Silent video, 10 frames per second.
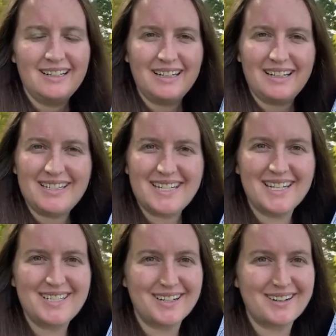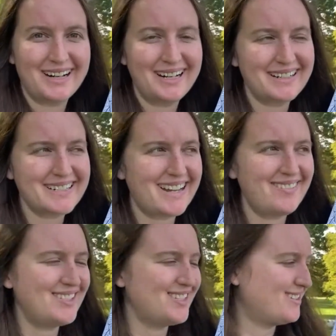it took quite a long time
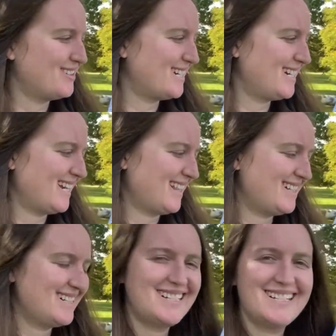to draw it like this,